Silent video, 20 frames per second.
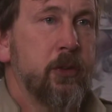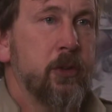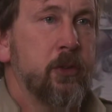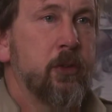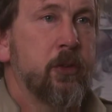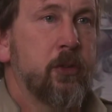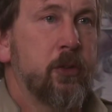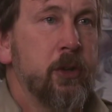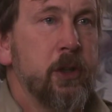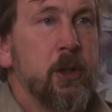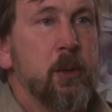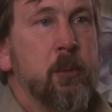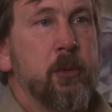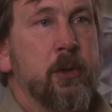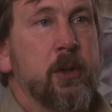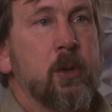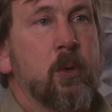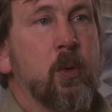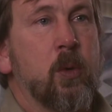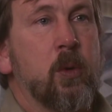and streams
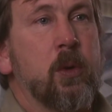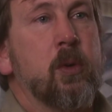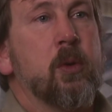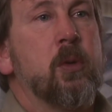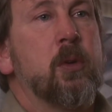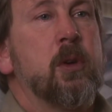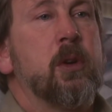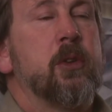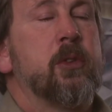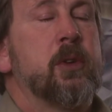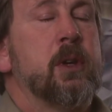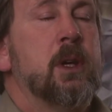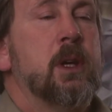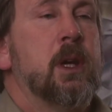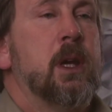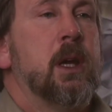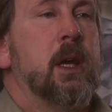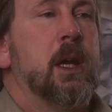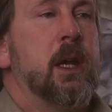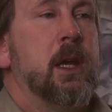and corridors,
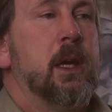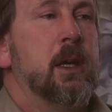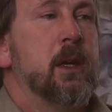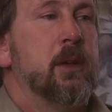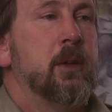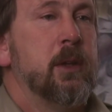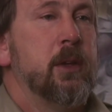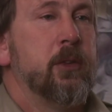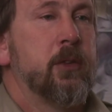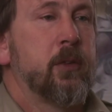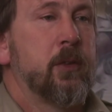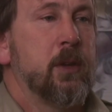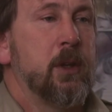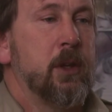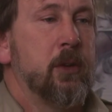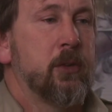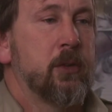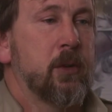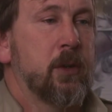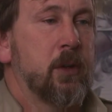and these
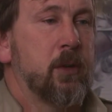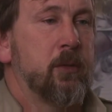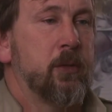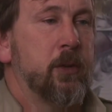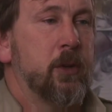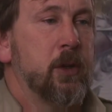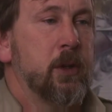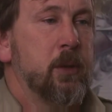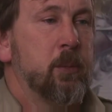things are very